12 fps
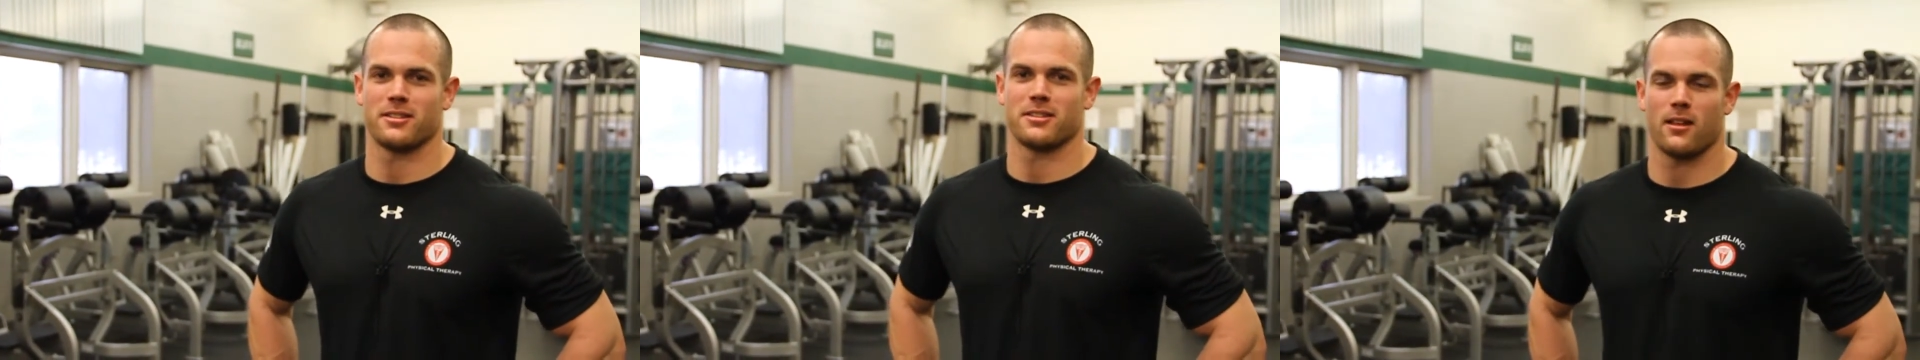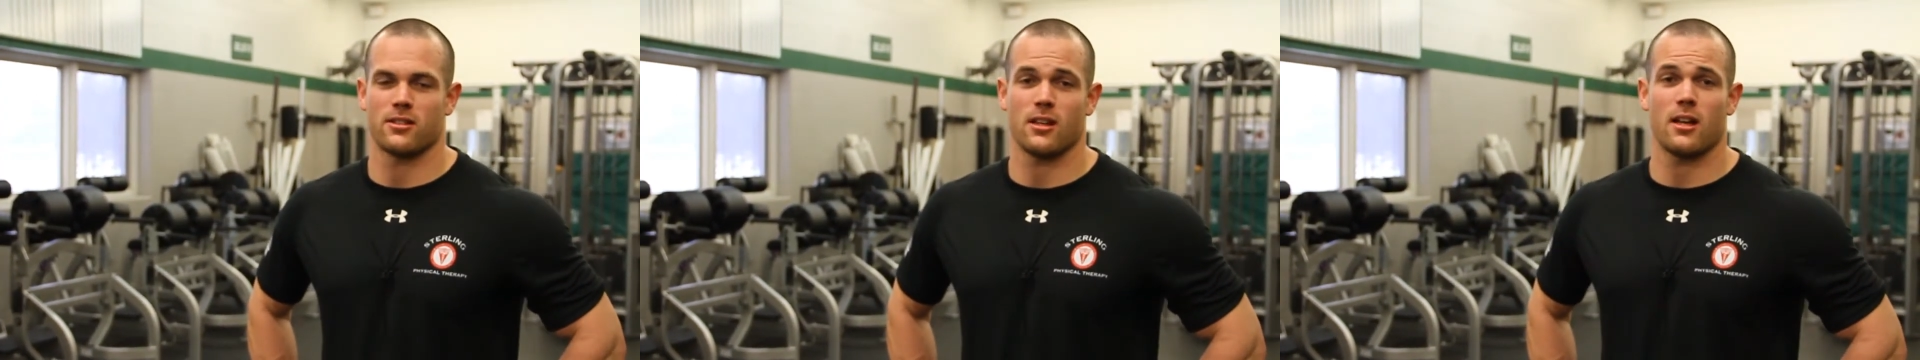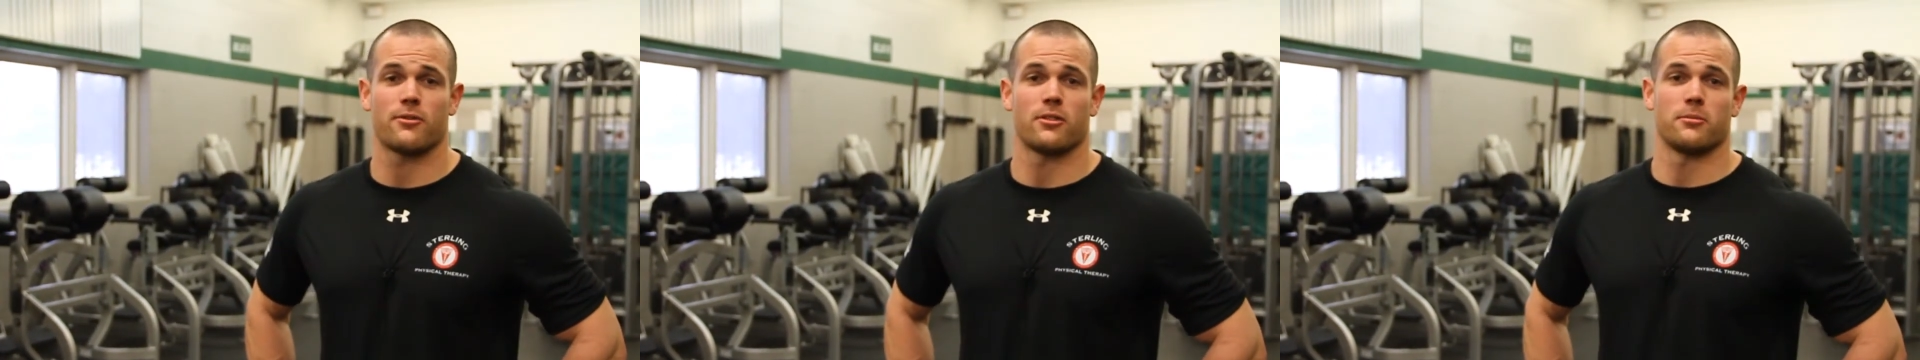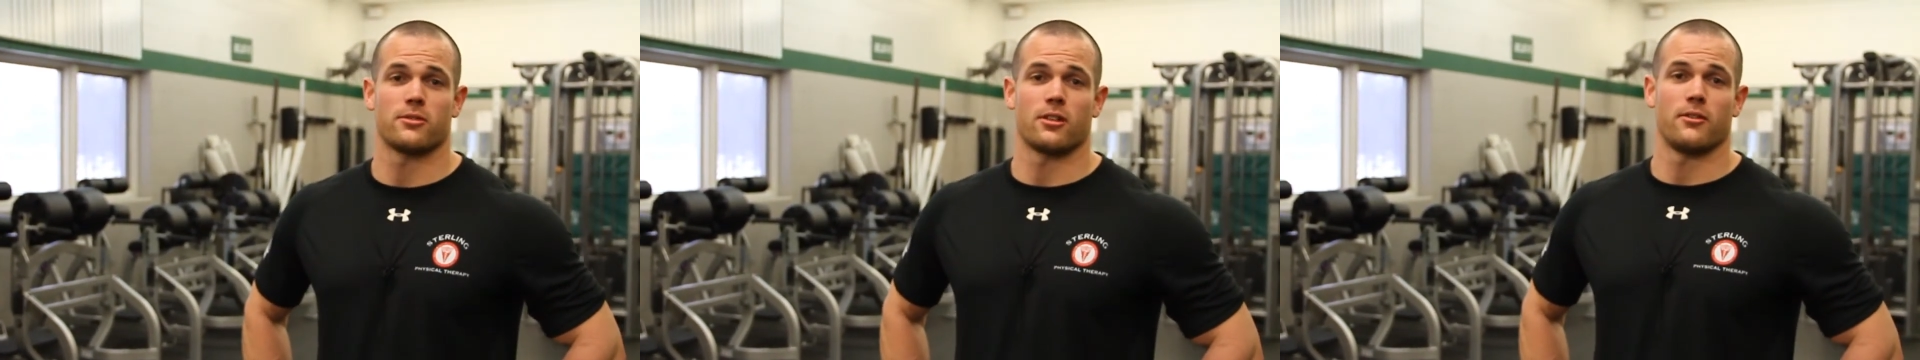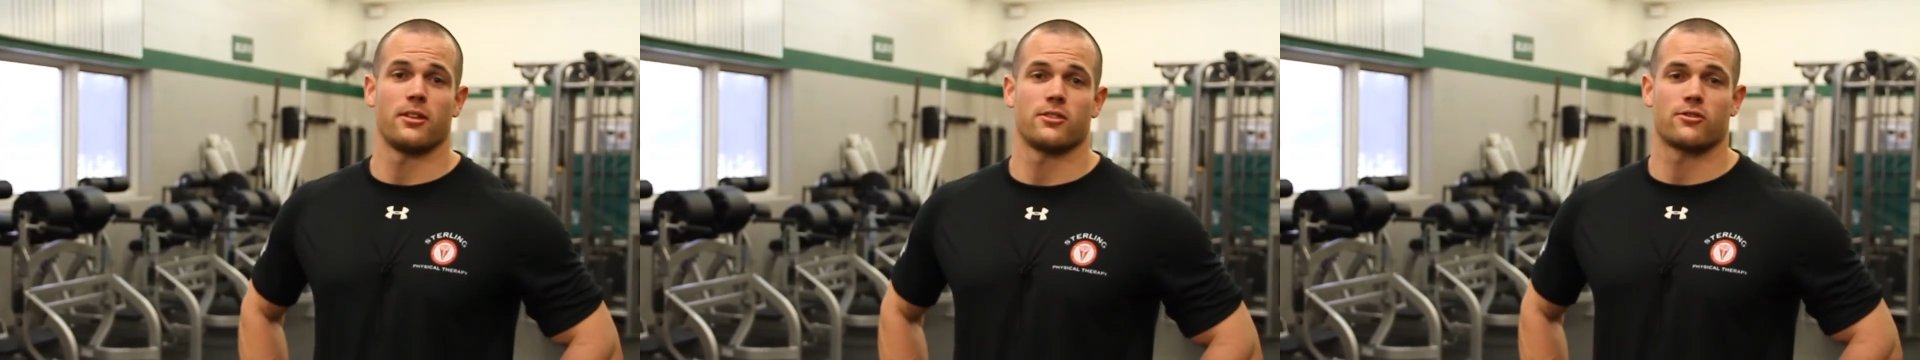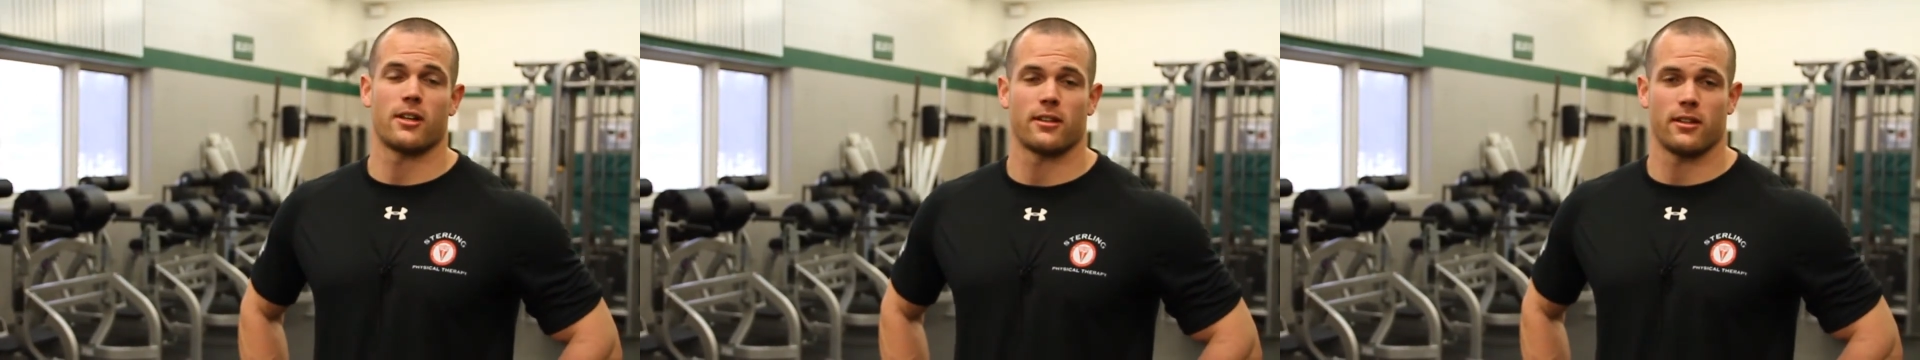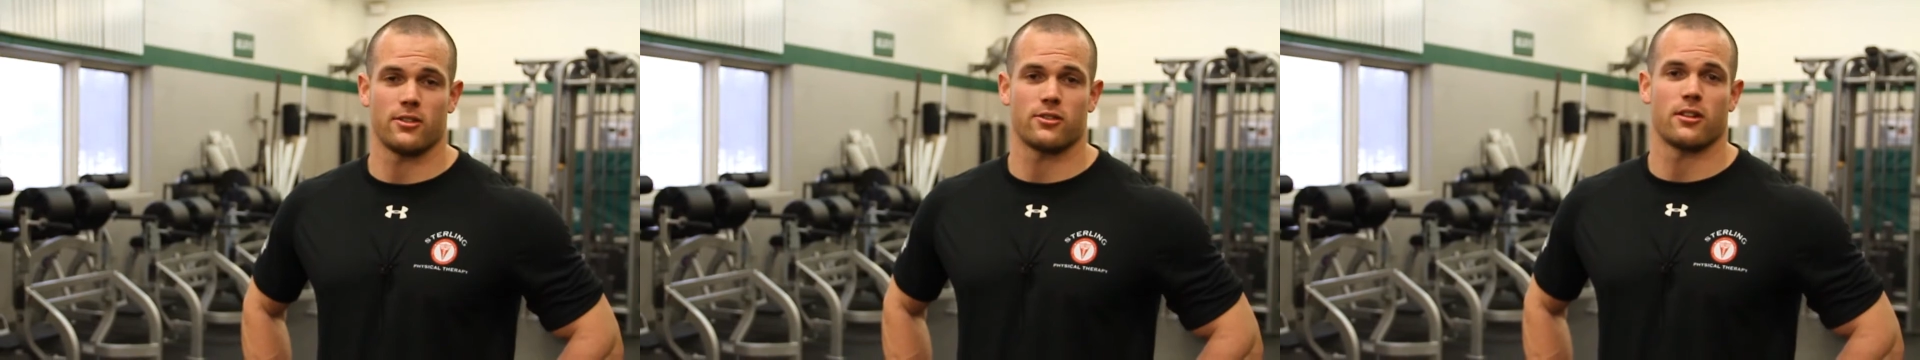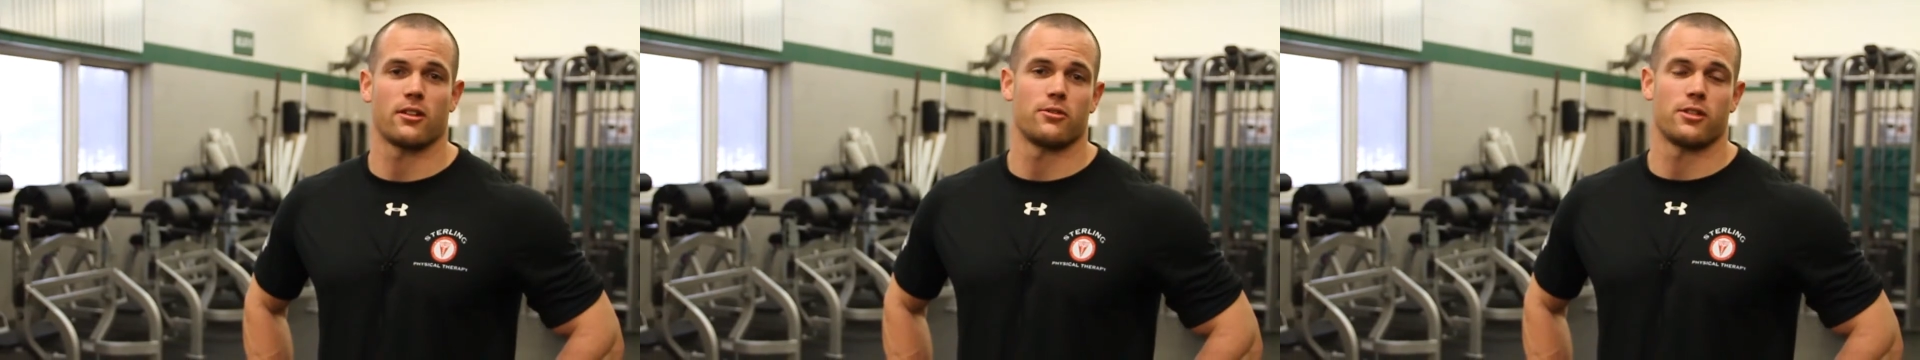Aside from serving as a strength
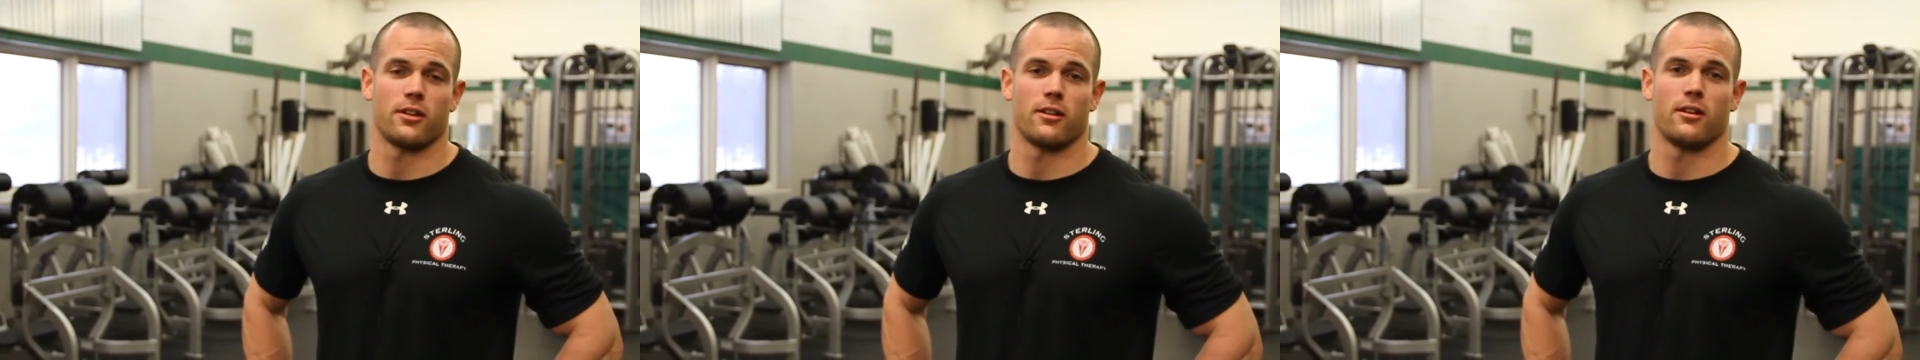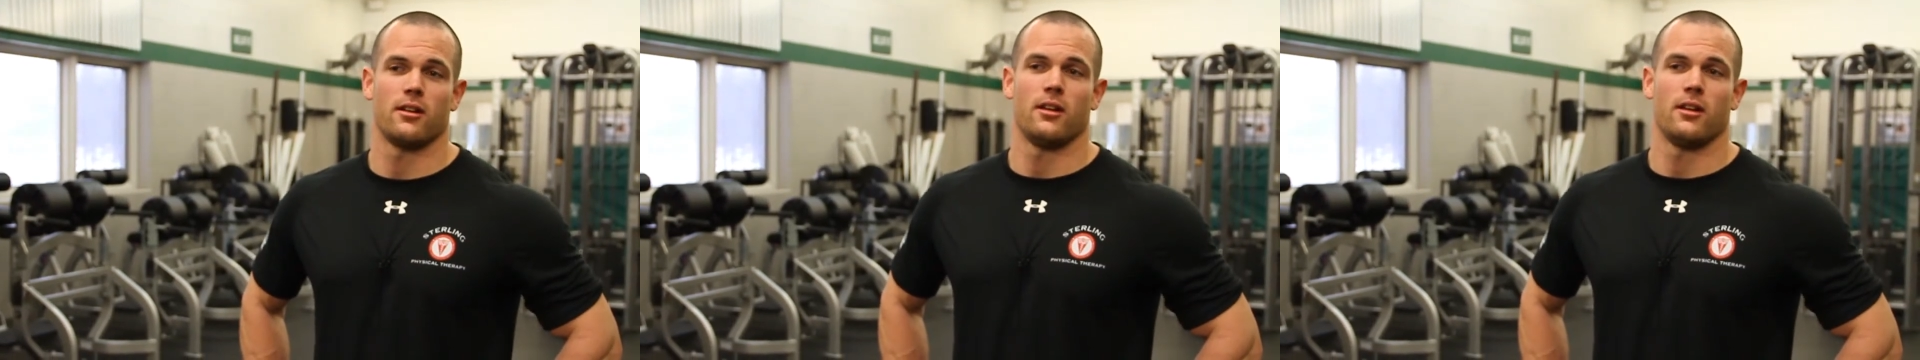conditioning coach here,